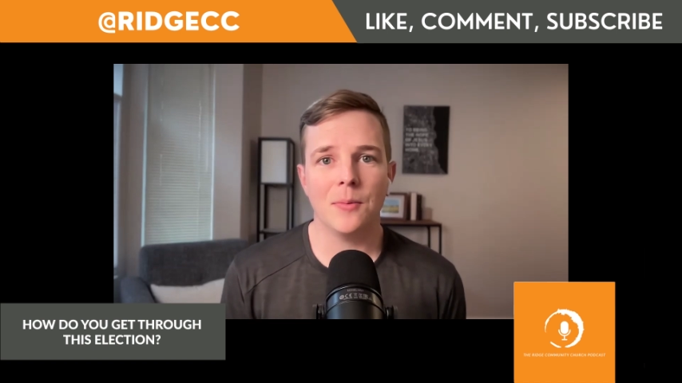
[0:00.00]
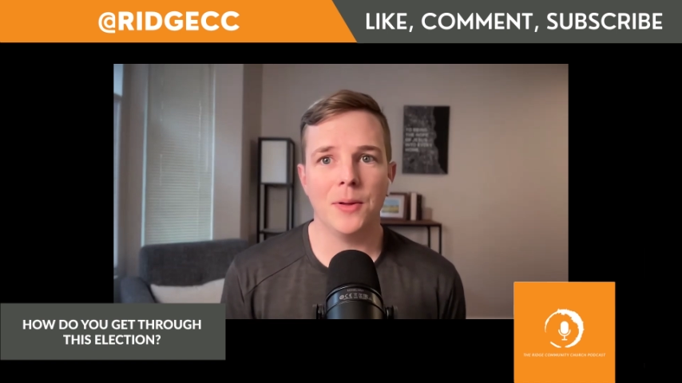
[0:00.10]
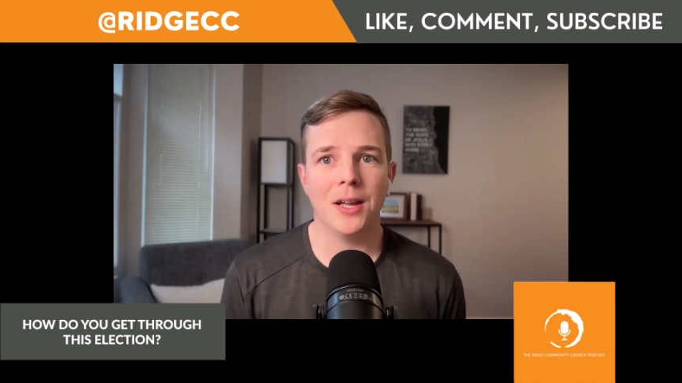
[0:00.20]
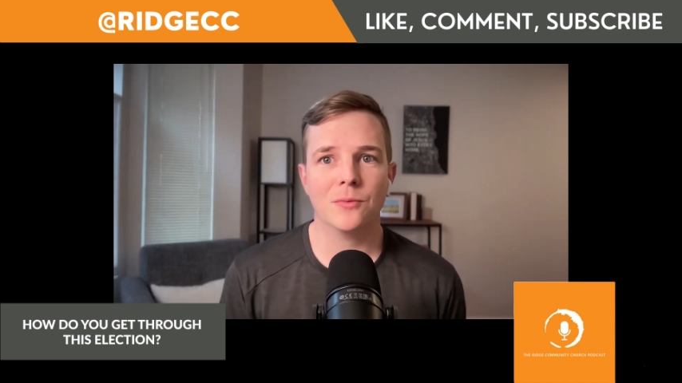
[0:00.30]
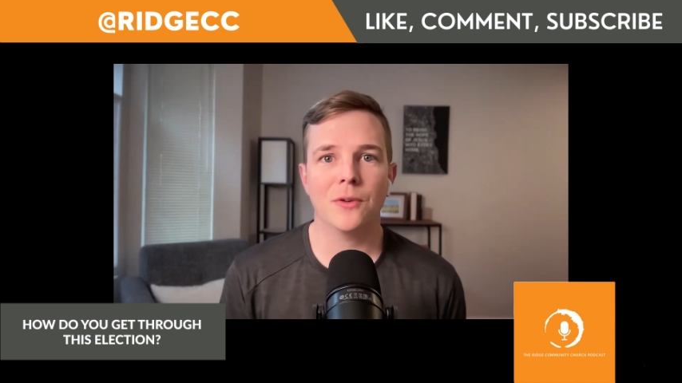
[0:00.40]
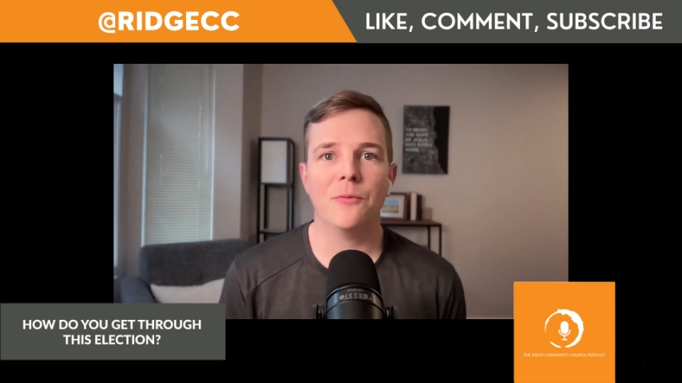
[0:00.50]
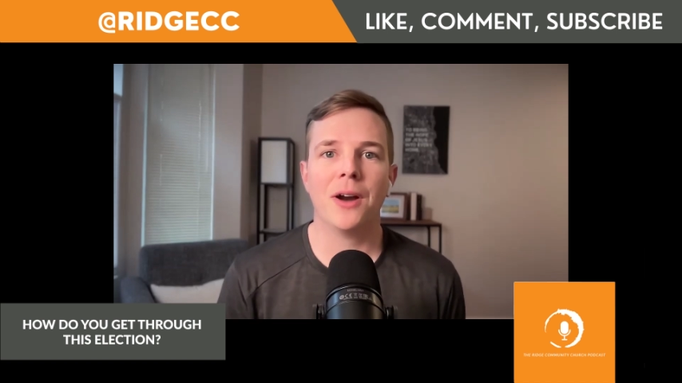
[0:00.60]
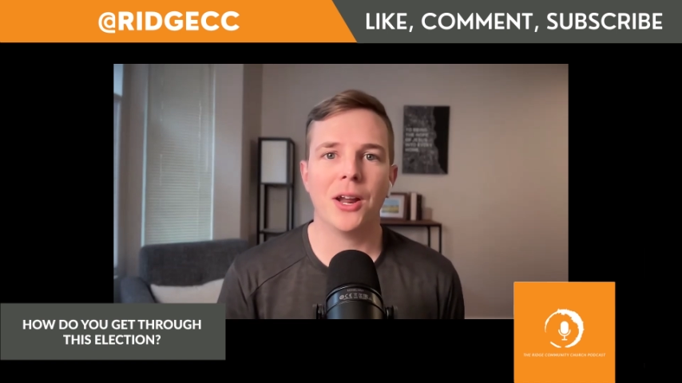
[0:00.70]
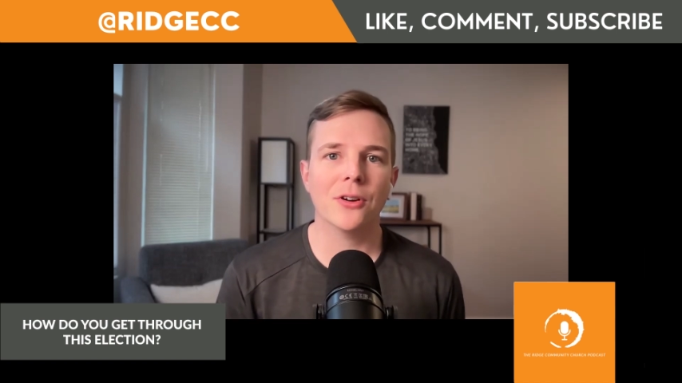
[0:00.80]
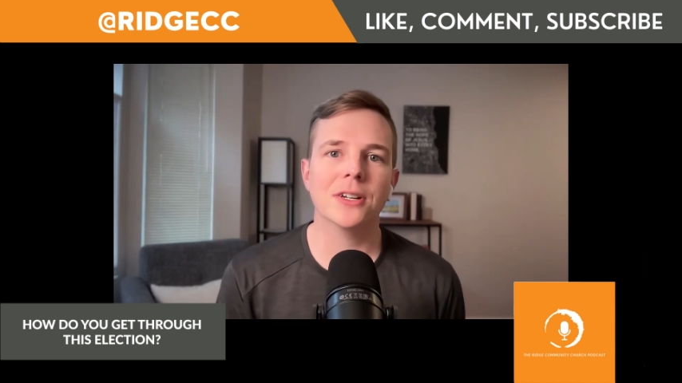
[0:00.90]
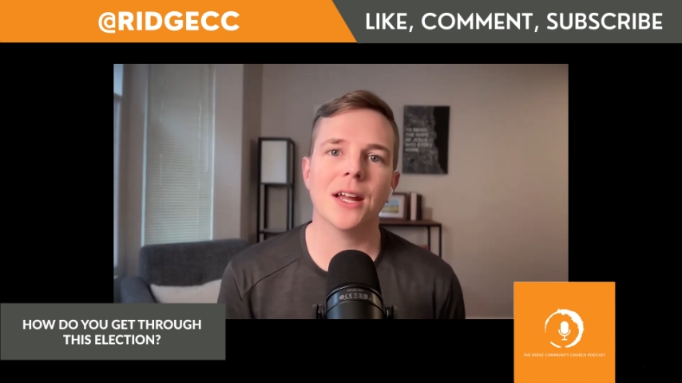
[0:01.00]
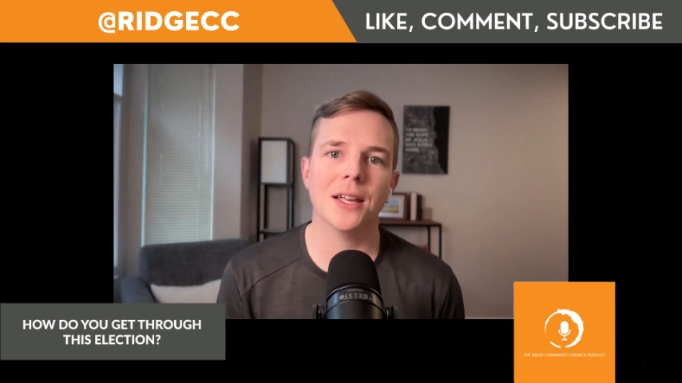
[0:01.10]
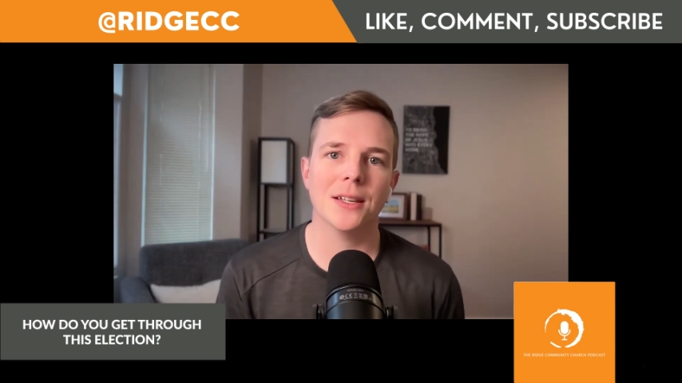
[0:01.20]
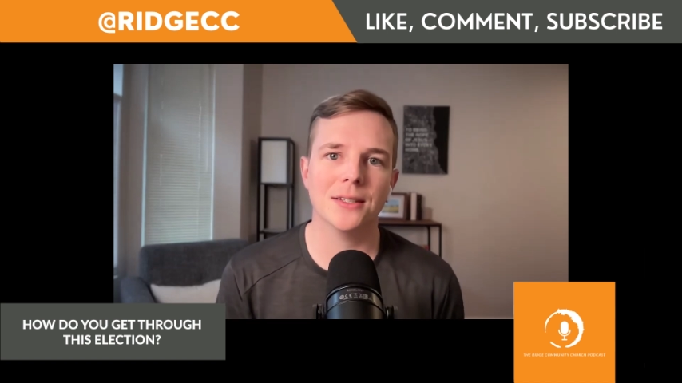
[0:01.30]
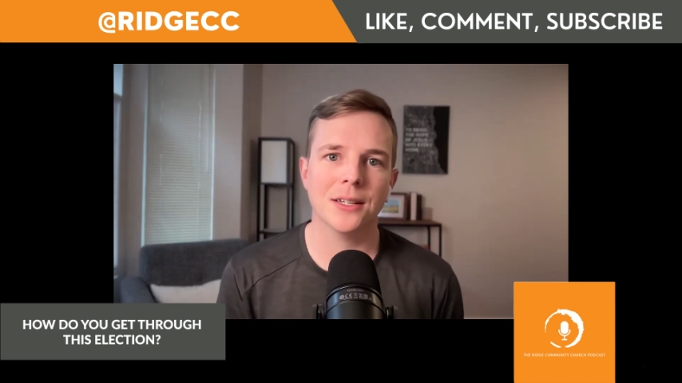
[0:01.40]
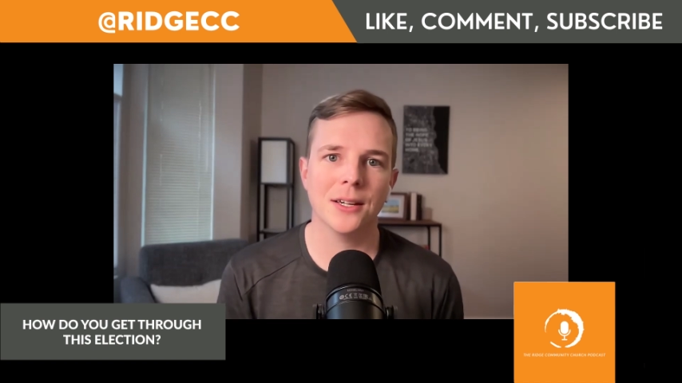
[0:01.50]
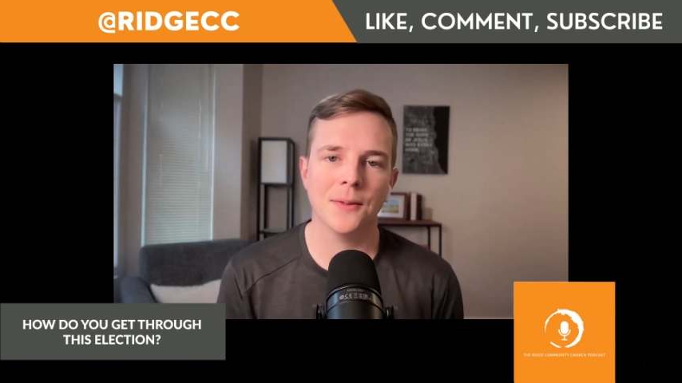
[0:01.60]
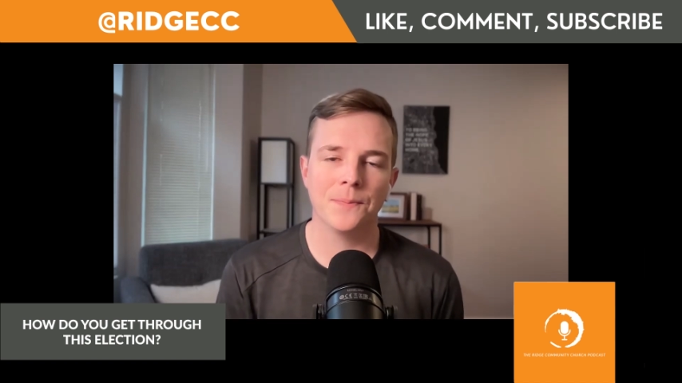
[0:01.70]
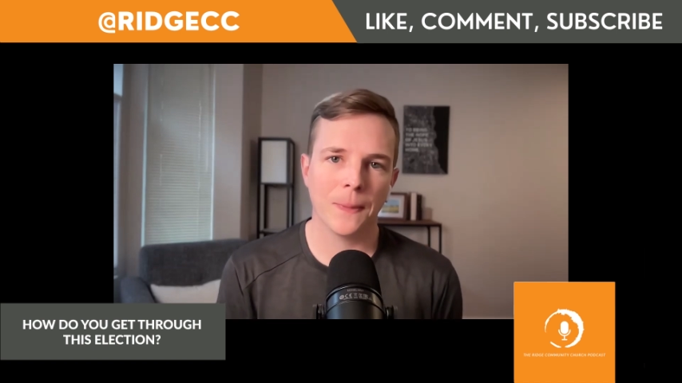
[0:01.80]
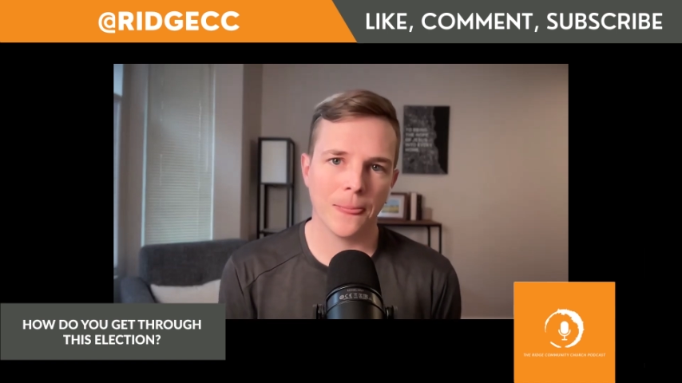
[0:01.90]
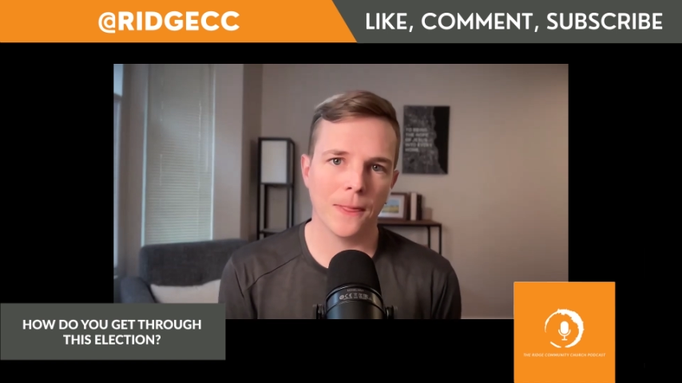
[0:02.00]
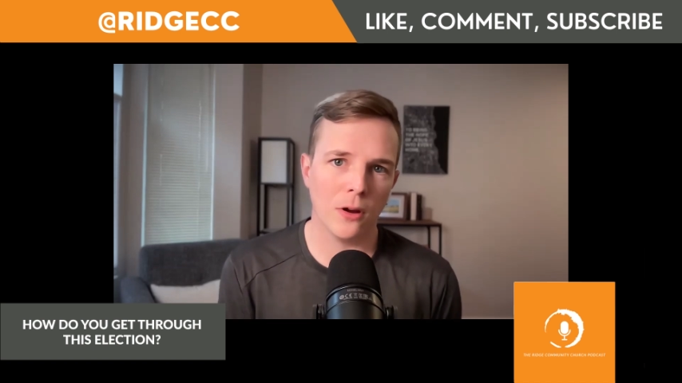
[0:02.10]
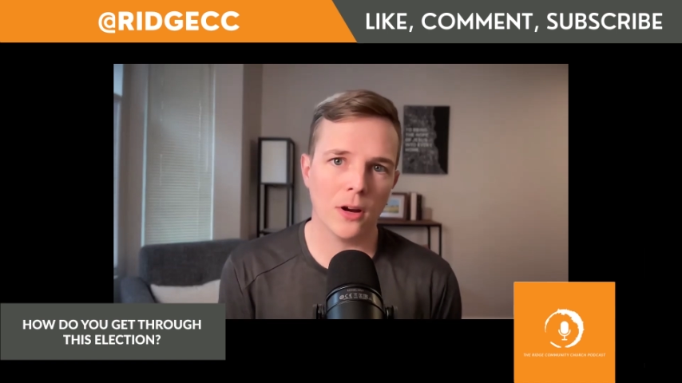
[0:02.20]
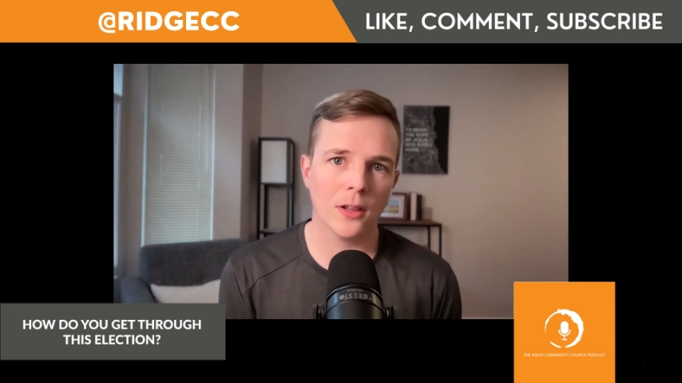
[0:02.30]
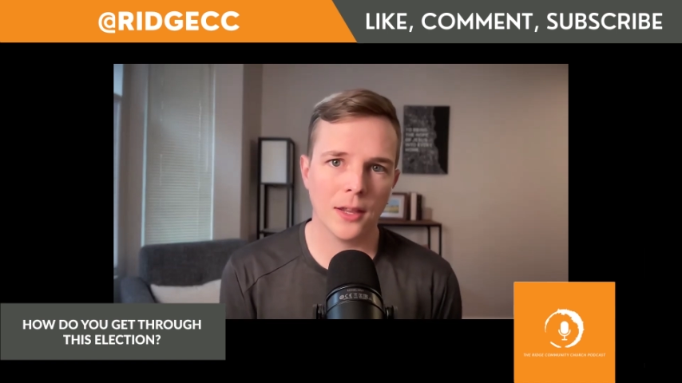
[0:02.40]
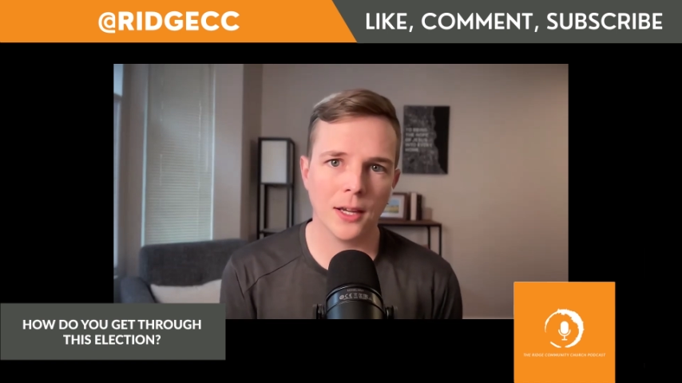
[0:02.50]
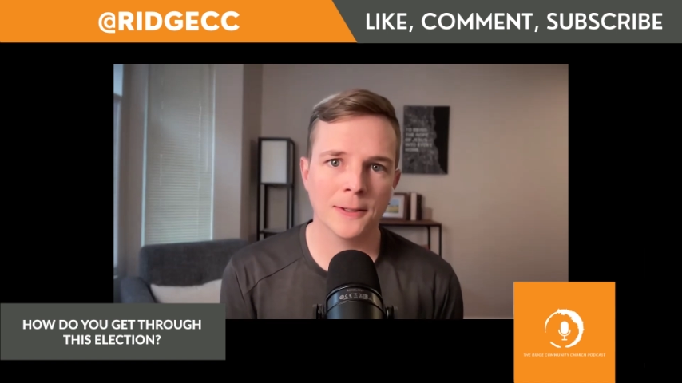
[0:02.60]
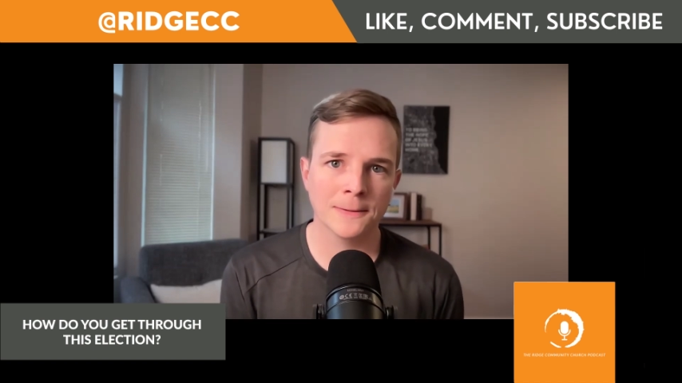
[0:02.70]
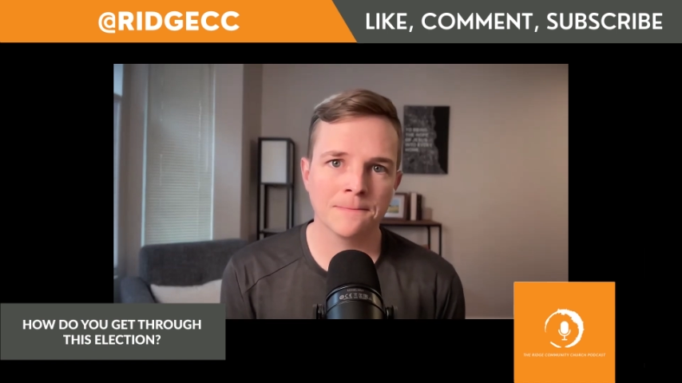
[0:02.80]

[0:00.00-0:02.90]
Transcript: because we've prioritized the wrong thing.